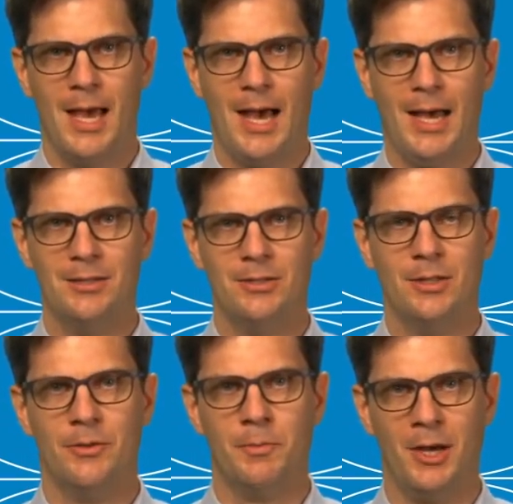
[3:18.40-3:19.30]

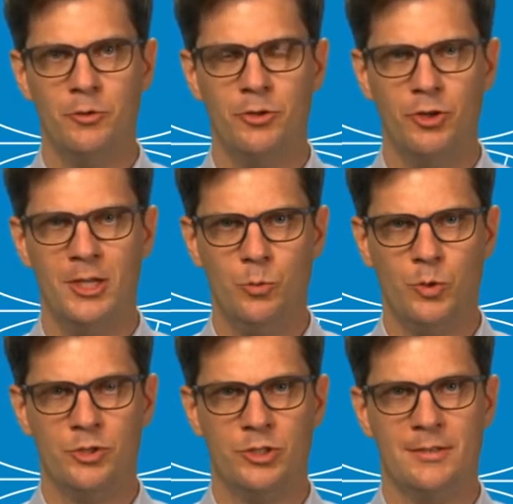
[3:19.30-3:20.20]
until the boundary,
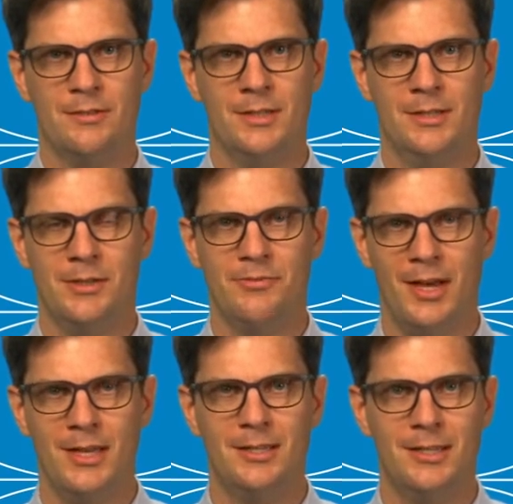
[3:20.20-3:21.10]
which is
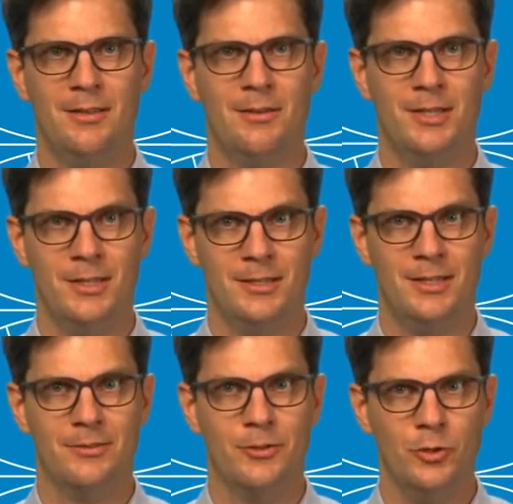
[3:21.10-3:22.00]
defined in the
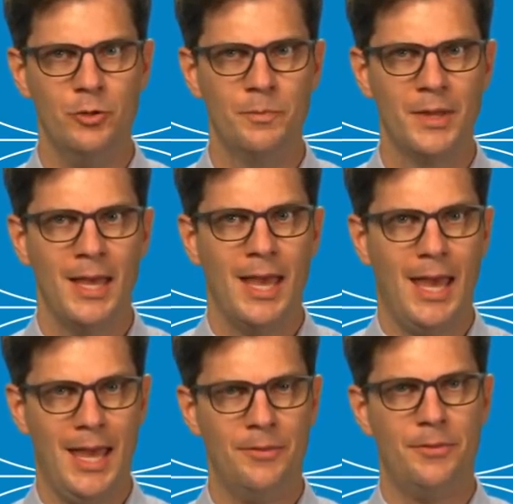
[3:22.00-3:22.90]
ETSO,
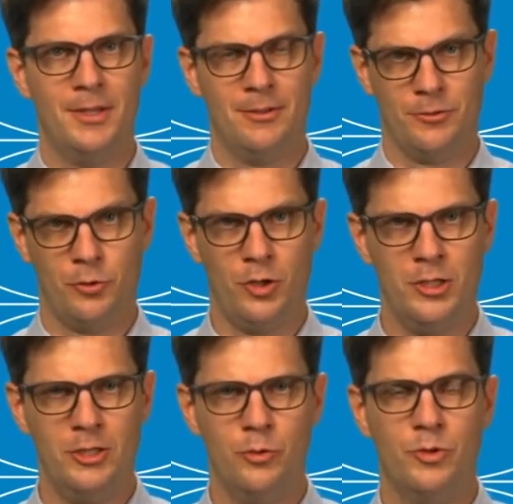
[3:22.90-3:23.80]
and the
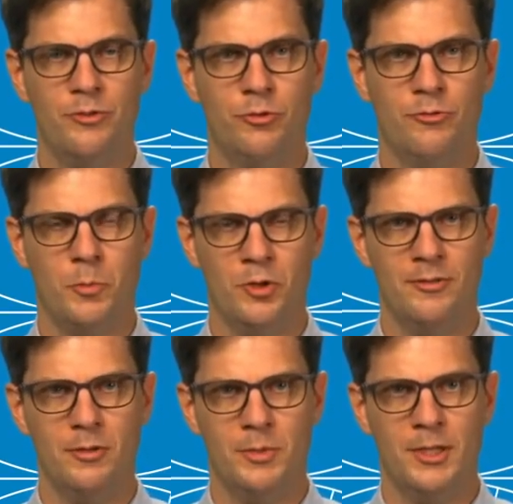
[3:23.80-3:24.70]
installer, who is
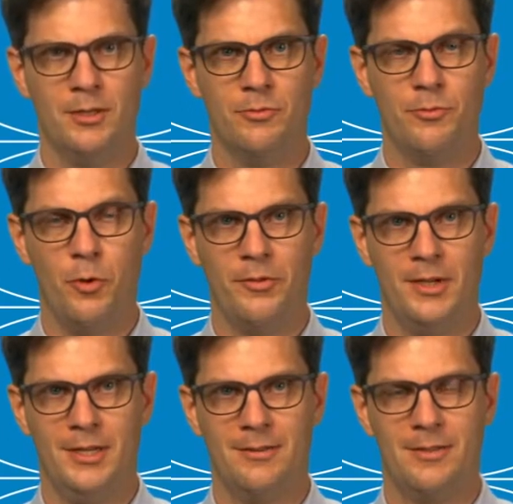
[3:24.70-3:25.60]
responsible for
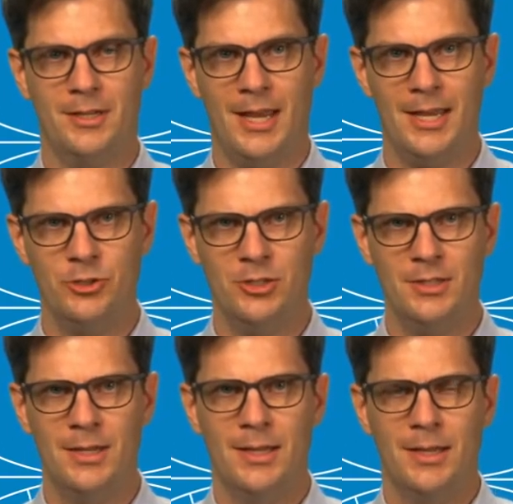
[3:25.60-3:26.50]
the
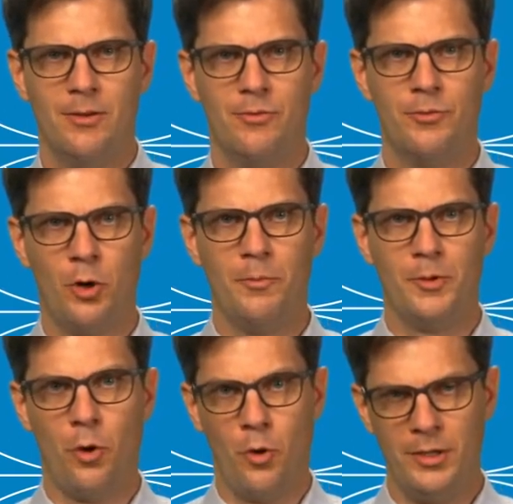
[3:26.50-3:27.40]
installation from
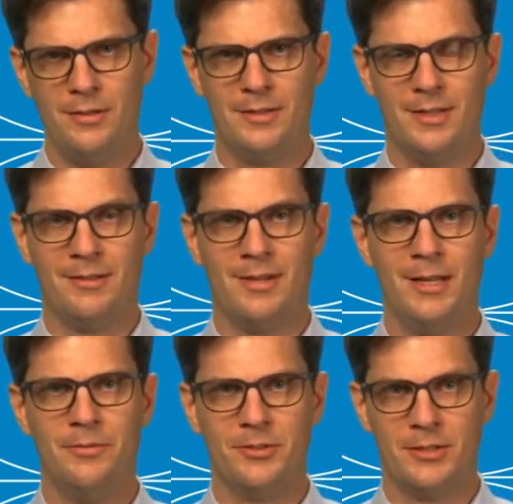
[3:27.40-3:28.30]
the hoist
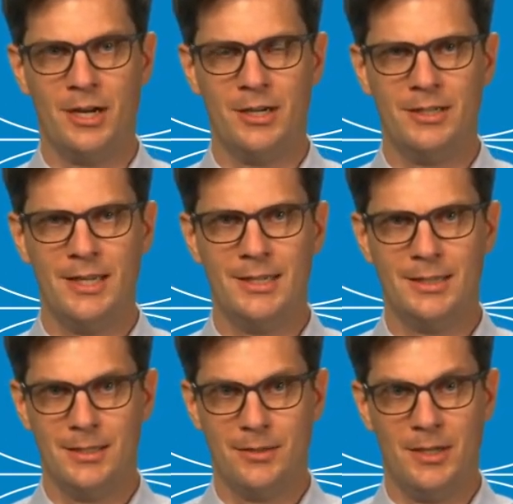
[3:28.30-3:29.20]
itself,
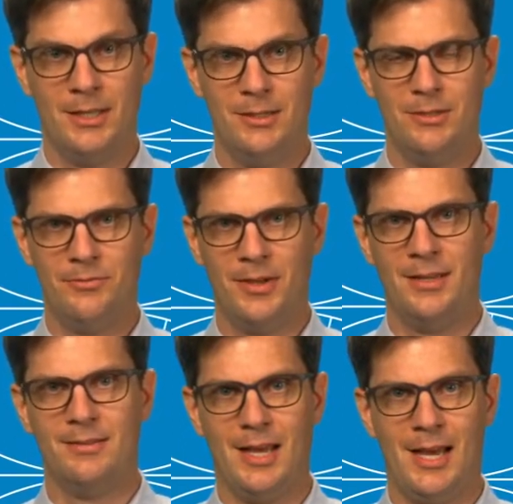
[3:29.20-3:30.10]
starting the
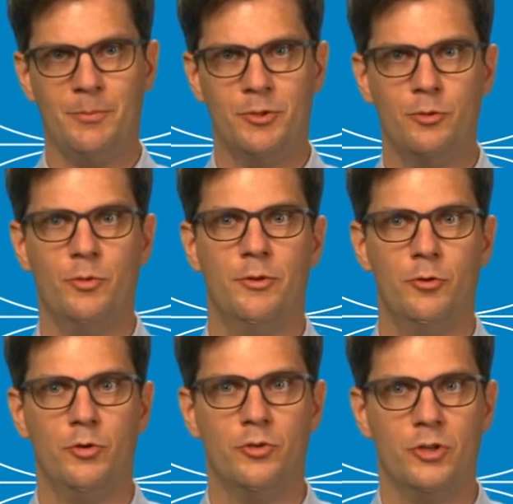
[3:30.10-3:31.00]
interface up to the
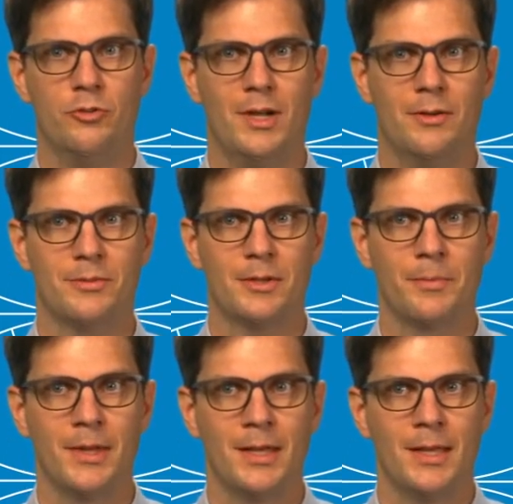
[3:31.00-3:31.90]
rotorcraft.
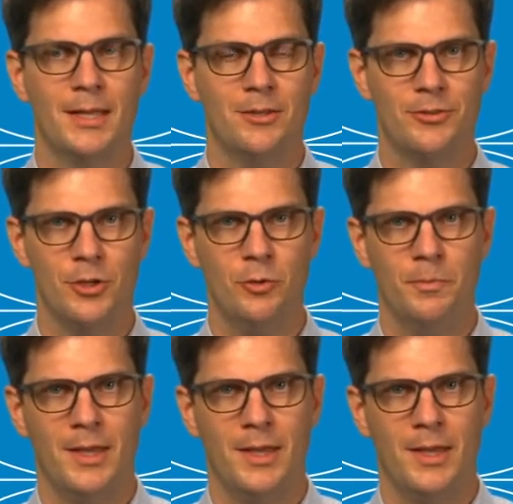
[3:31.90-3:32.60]
So